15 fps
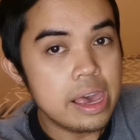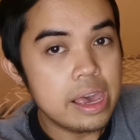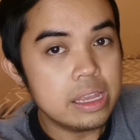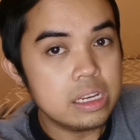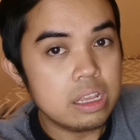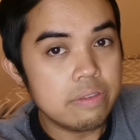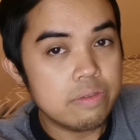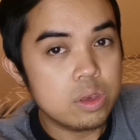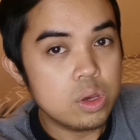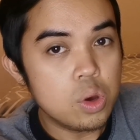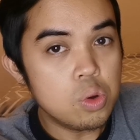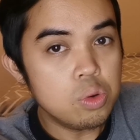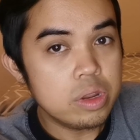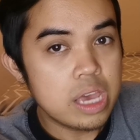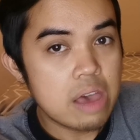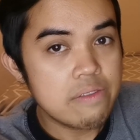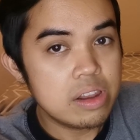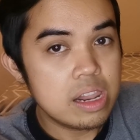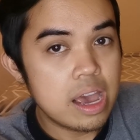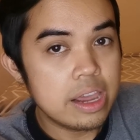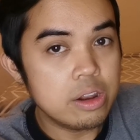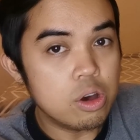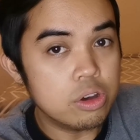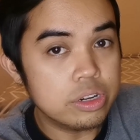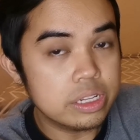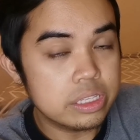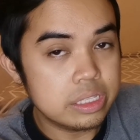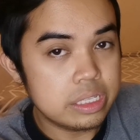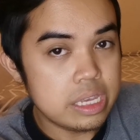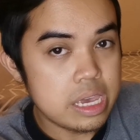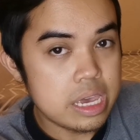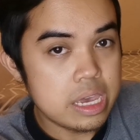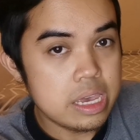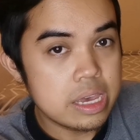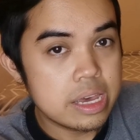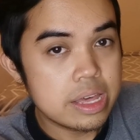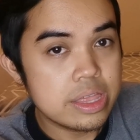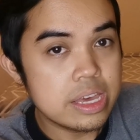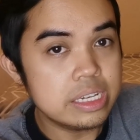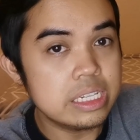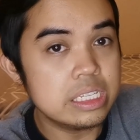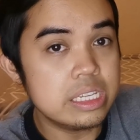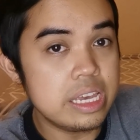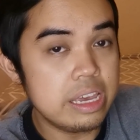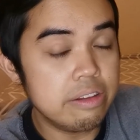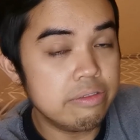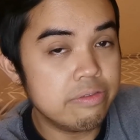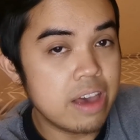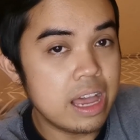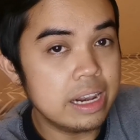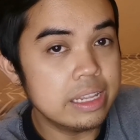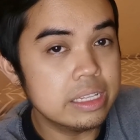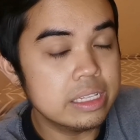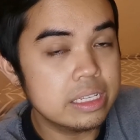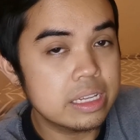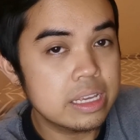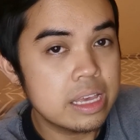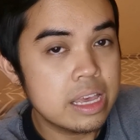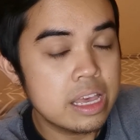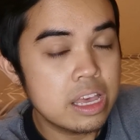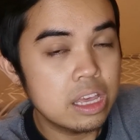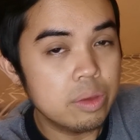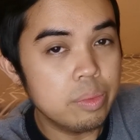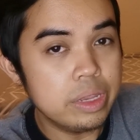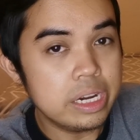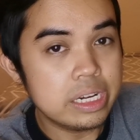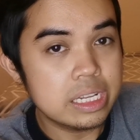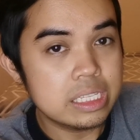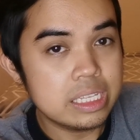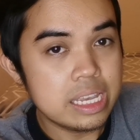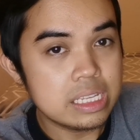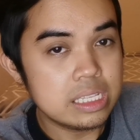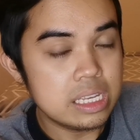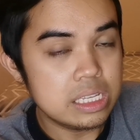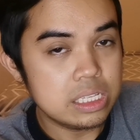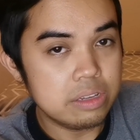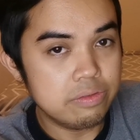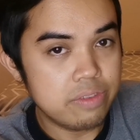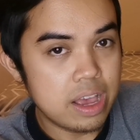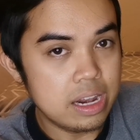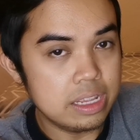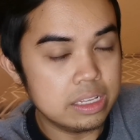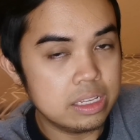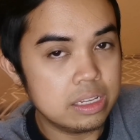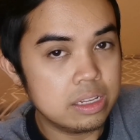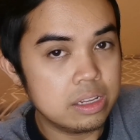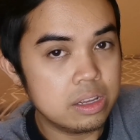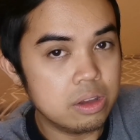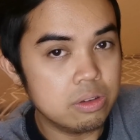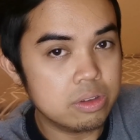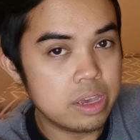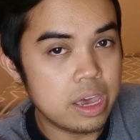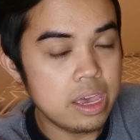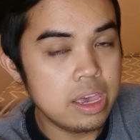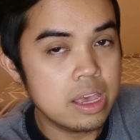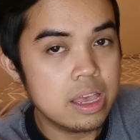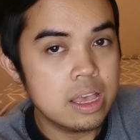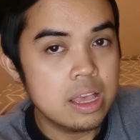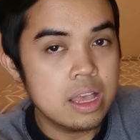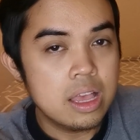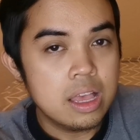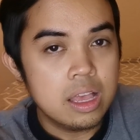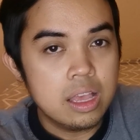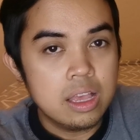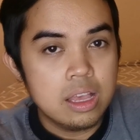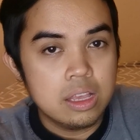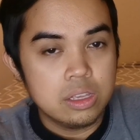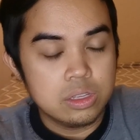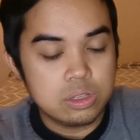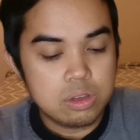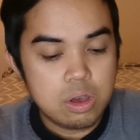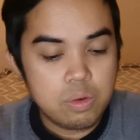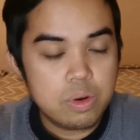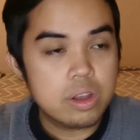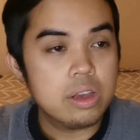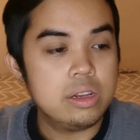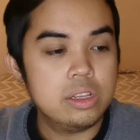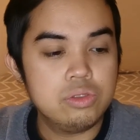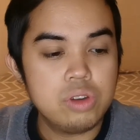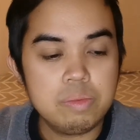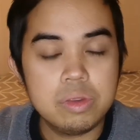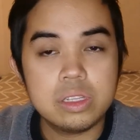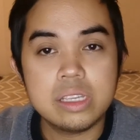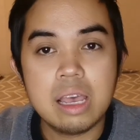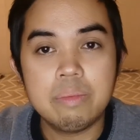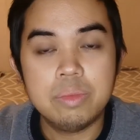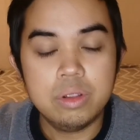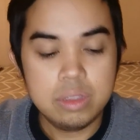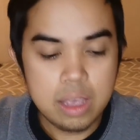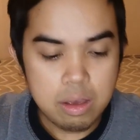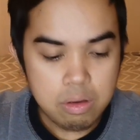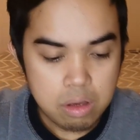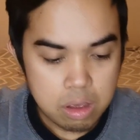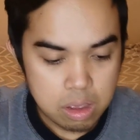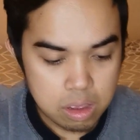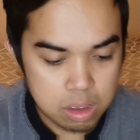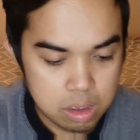And if you only have a line on the T, that is invalid, meaning the test is invalid. Okay. So we're gonna drop the sample now.